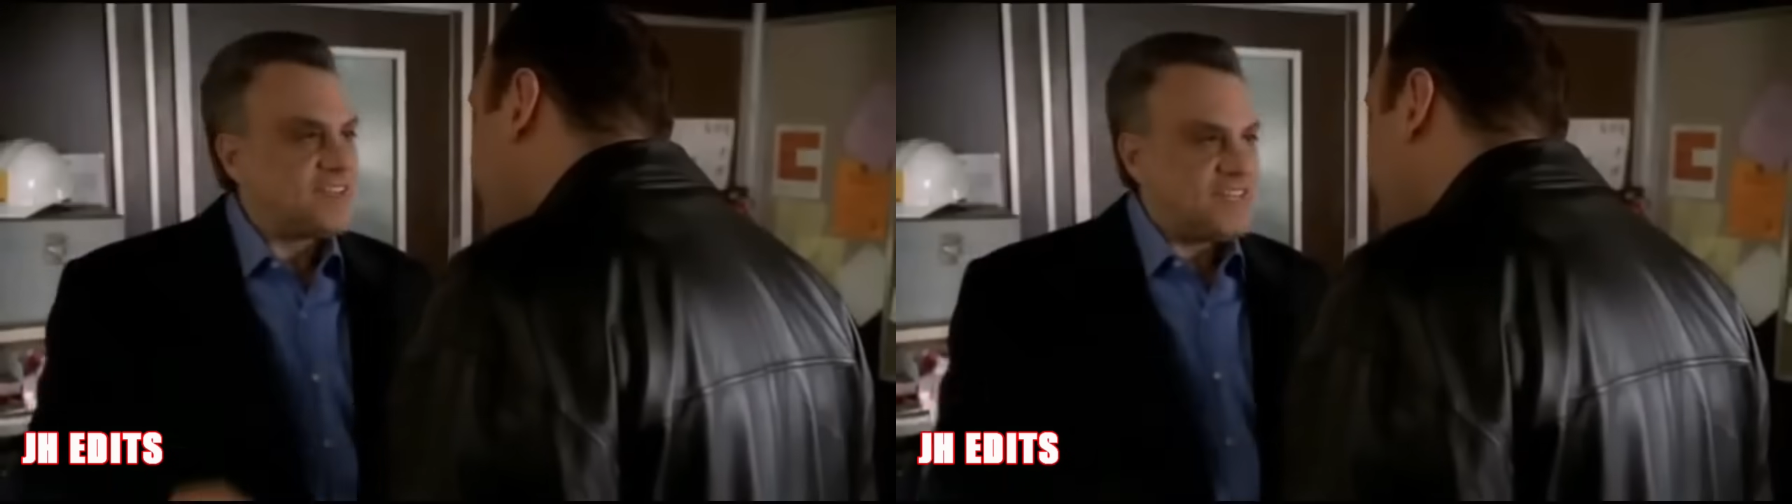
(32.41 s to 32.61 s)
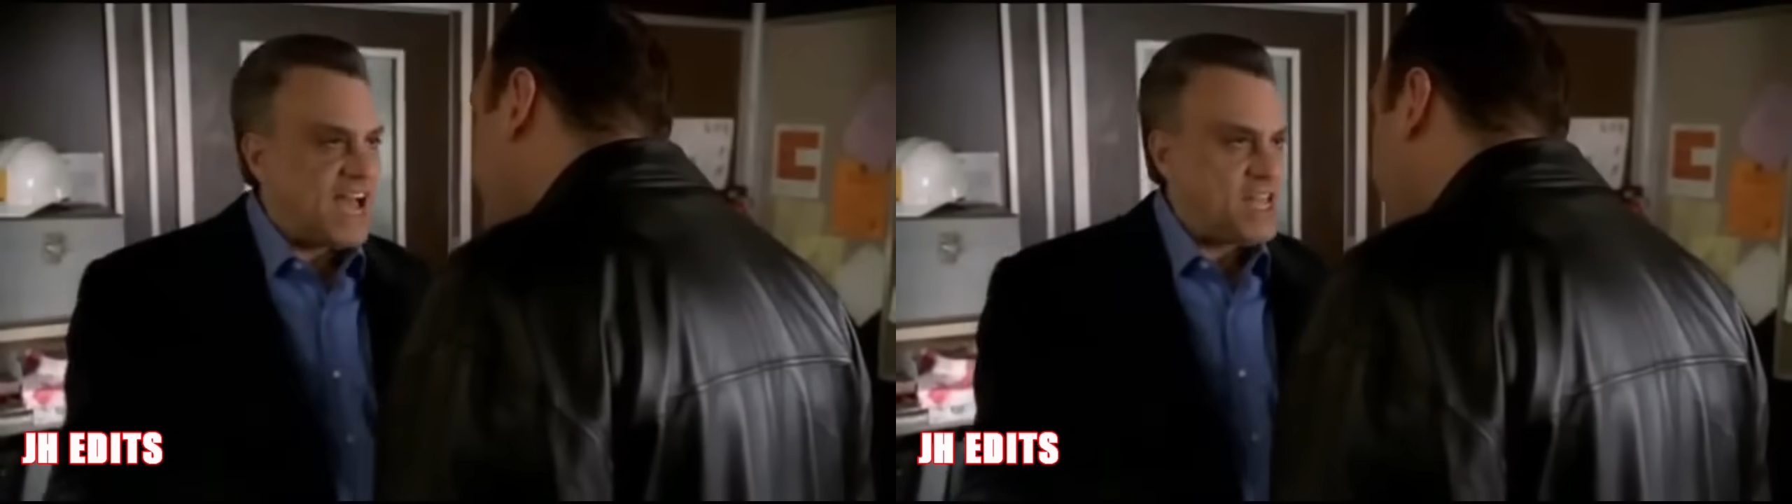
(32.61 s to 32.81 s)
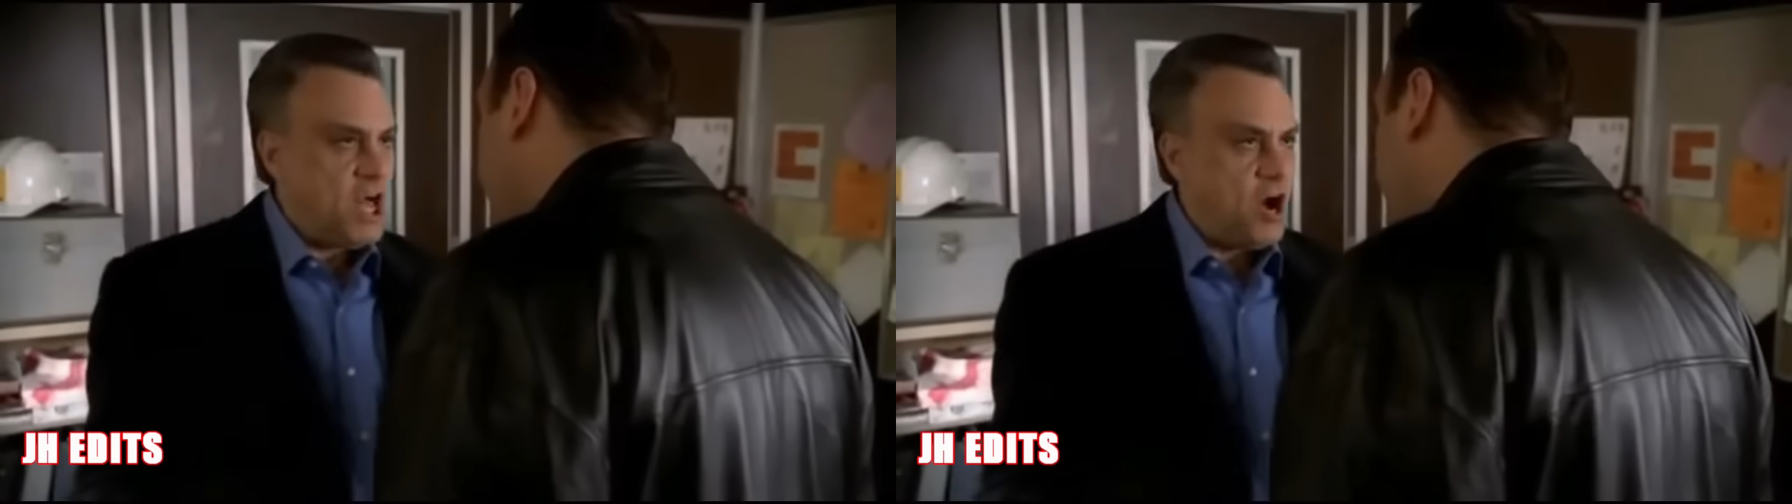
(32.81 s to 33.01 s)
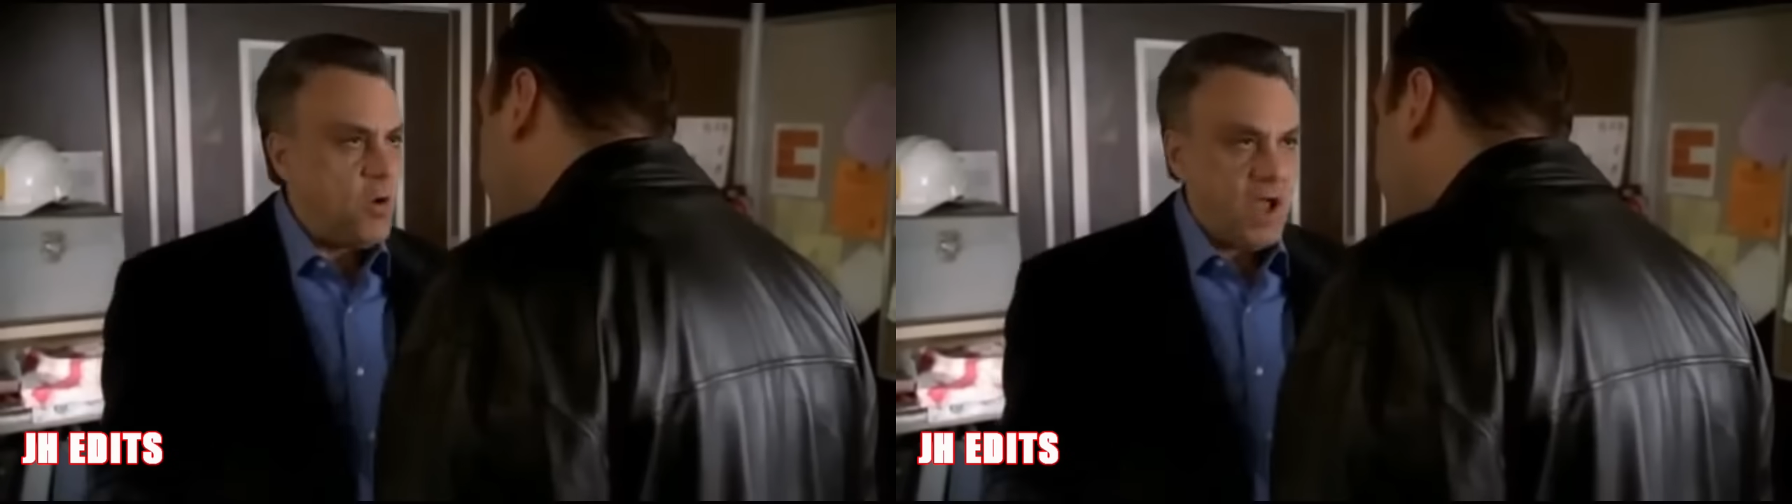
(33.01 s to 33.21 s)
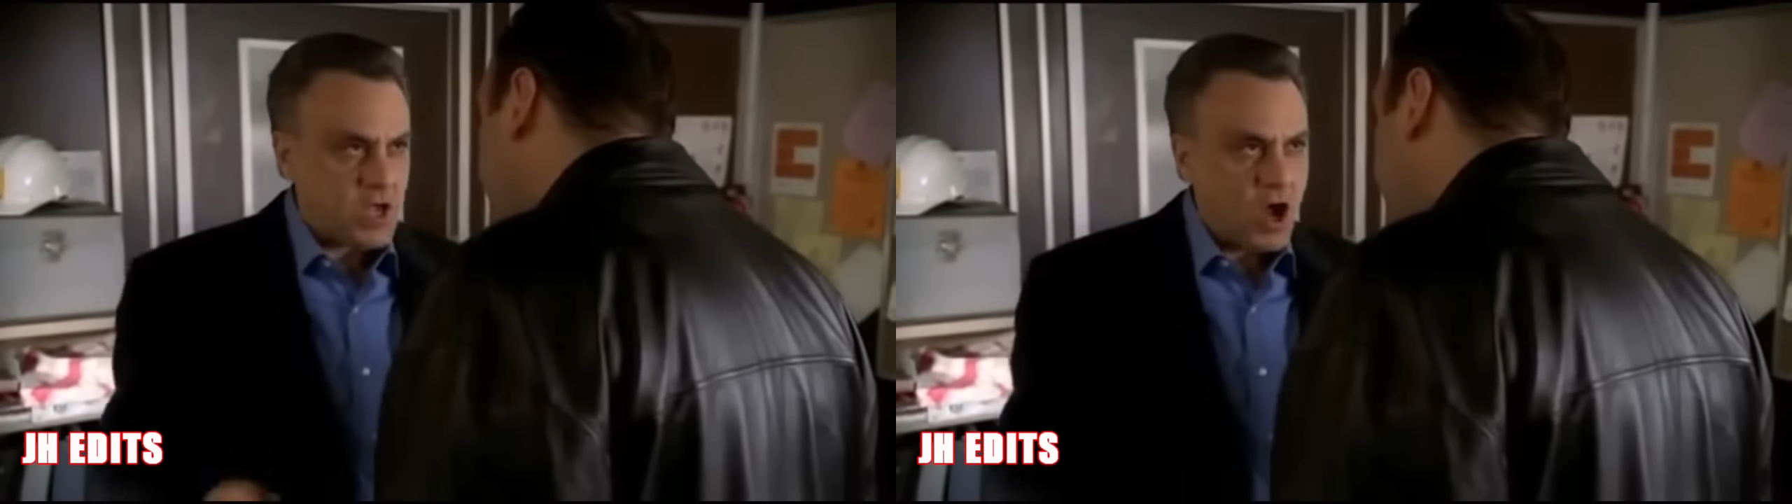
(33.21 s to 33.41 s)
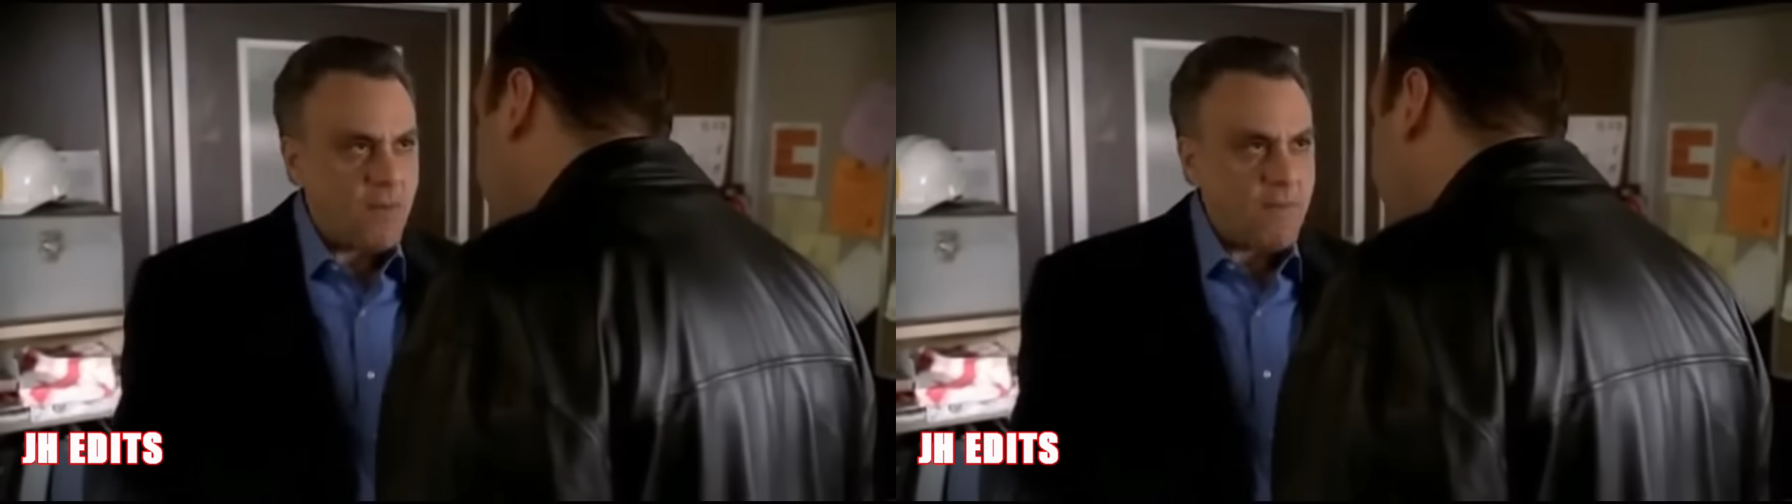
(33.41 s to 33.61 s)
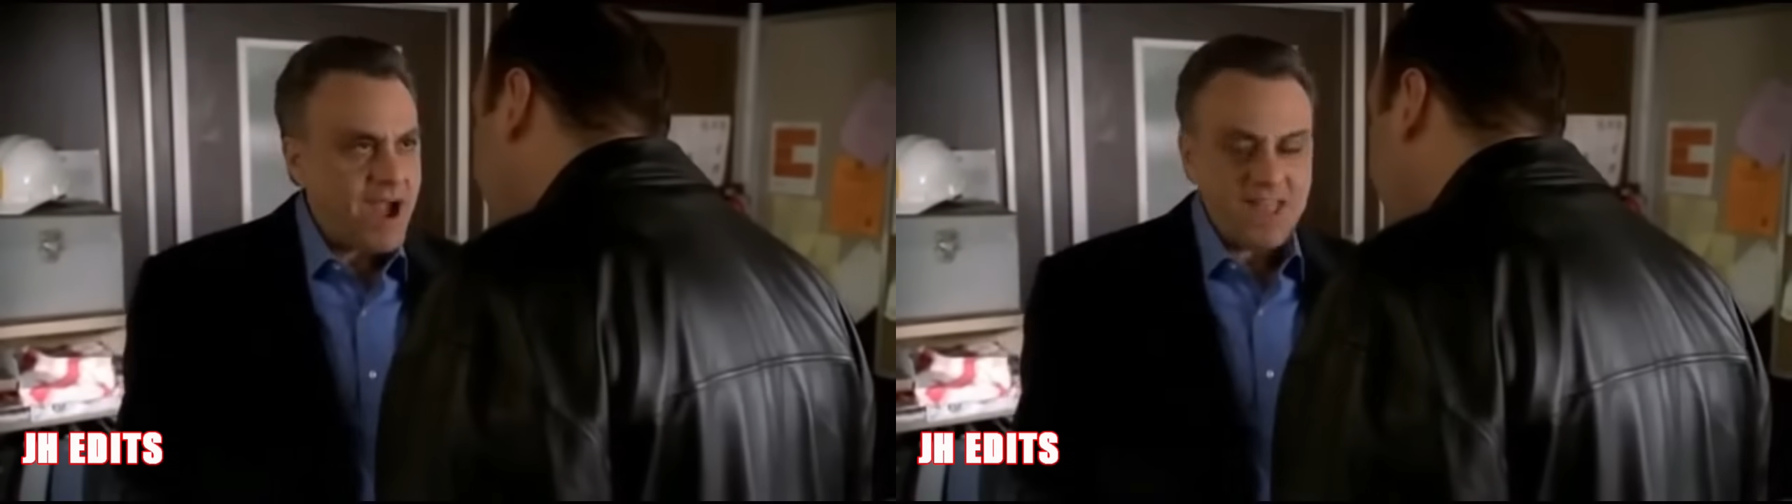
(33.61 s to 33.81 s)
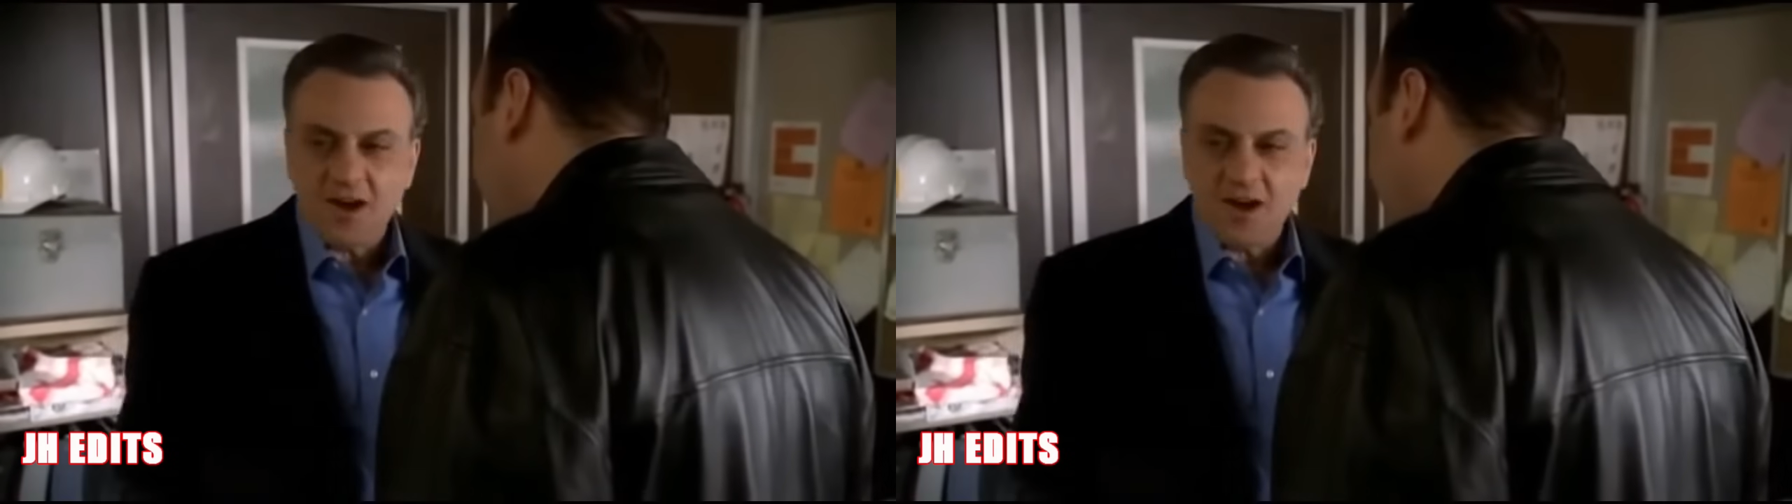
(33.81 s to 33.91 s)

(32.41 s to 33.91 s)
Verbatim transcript: that I know, and Carmine